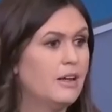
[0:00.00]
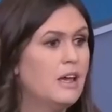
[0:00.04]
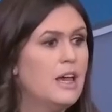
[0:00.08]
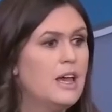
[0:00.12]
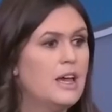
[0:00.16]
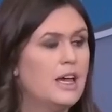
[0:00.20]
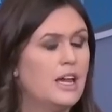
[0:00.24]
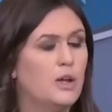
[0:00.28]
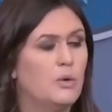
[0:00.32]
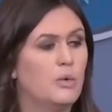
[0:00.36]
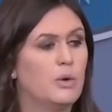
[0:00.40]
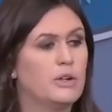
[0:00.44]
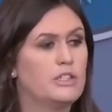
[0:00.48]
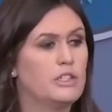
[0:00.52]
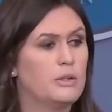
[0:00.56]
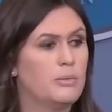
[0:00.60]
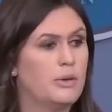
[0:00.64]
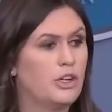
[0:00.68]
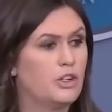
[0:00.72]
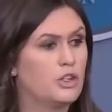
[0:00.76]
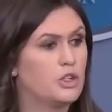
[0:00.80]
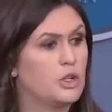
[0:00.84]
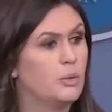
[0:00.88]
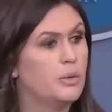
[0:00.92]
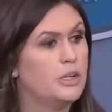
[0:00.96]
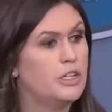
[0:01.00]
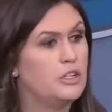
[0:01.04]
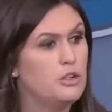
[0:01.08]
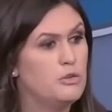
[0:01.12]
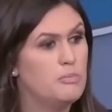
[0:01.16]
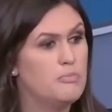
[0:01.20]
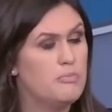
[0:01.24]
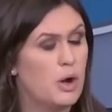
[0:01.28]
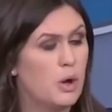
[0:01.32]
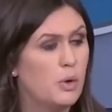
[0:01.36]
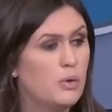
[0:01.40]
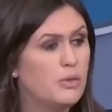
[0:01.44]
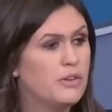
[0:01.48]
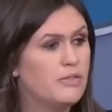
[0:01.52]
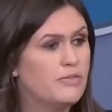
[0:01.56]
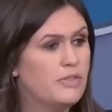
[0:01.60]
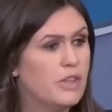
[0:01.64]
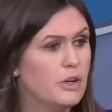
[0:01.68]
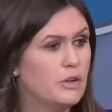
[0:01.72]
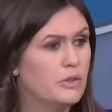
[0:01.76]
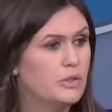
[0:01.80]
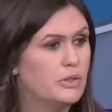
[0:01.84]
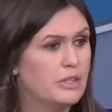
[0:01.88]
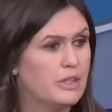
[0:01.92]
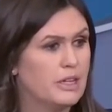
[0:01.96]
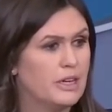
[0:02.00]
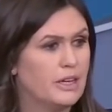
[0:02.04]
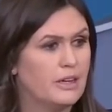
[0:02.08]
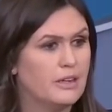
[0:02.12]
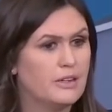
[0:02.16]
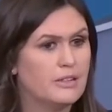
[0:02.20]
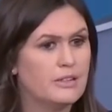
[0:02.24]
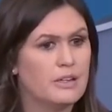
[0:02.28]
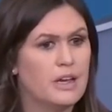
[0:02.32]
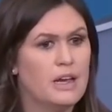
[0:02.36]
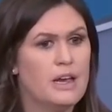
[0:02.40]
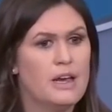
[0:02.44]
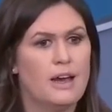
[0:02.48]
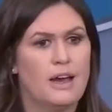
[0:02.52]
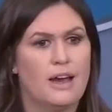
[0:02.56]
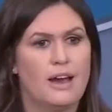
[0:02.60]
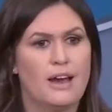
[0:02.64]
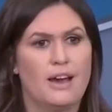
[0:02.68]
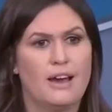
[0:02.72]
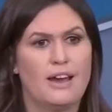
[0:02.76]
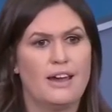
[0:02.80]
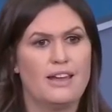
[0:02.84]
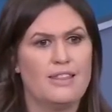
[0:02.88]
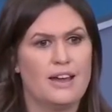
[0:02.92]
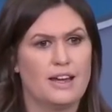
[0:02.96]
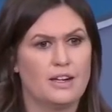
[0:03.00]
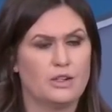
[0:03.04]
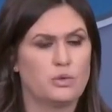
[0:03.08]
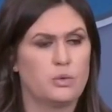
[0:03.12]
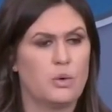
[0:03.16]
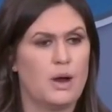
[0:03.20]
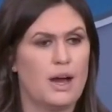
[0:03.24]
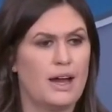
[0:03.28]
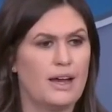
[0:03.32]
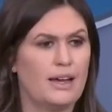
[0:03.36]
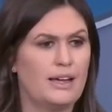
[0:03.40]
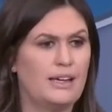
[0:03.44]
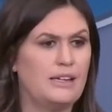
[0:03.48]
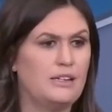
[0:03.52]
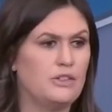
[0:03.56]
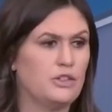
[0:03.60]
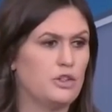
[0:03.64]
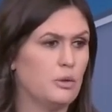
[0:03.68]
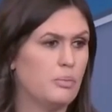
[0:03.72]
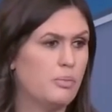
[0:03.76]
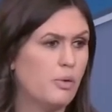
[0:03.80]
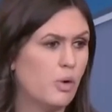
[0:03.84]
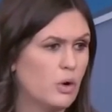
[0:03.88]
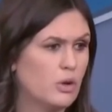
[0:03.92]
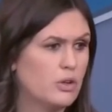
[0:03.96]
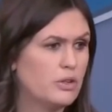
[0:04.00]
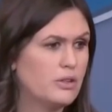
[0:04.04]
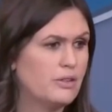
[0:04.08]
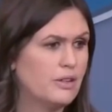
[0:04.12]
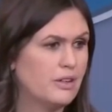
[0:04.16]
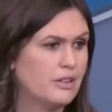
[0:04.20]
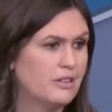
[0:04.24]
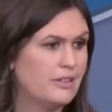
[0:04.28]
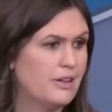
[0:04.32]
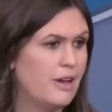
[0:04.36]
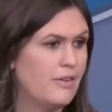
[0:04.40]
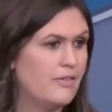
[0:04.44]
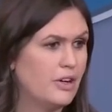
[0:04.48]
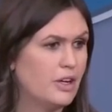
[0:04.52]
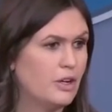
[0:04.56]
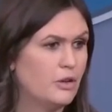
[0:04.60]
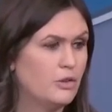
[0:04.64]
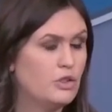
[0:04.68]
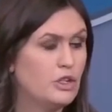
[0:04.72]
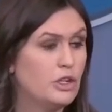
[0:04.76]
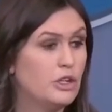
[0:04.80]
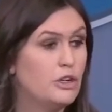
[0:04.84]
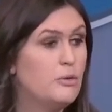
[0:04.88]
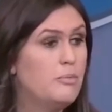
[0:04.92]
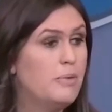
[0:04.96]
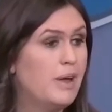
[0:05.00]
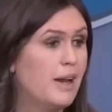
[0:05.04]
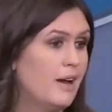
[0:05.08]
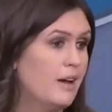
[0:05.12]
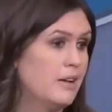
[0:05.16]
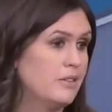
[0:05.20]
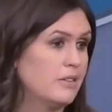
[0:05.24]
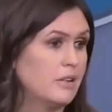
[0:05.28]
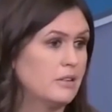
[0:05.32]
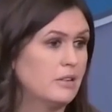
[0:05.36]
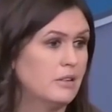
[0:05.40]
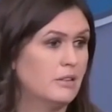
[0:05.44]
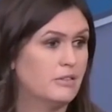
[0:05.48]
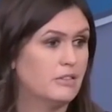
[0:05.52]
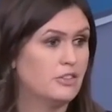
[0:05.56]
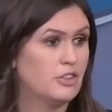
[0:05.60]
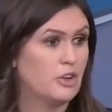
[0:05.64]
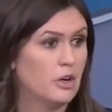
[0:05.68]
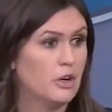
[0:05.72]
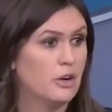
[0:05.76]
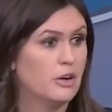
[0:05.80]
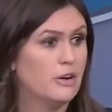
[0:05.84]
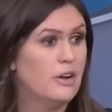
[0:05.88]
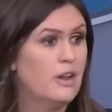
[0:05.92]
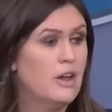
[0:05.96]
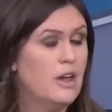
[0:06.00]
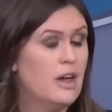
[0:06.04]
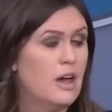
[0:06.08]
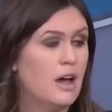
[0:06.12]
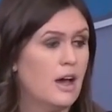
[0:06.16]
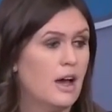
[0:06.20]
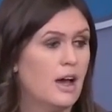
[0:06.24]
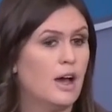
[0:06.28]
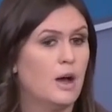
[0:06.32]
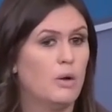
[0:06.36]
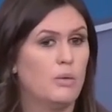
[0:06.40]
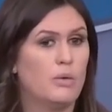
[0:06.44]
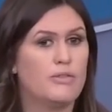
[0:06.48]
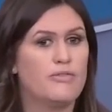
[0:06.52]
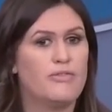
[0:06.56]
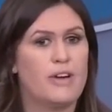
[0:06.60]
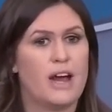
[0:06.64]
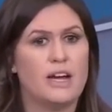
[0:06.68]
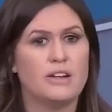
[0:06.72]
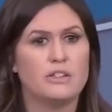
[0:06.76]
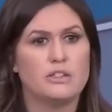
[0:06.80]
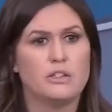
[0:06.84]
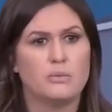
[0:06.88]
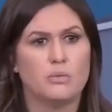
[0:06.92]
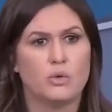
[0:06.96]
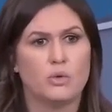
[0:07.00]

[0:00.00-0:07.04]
And he wants to make sure we do both of those things, and that's why he supports the 702, but has concern with FISA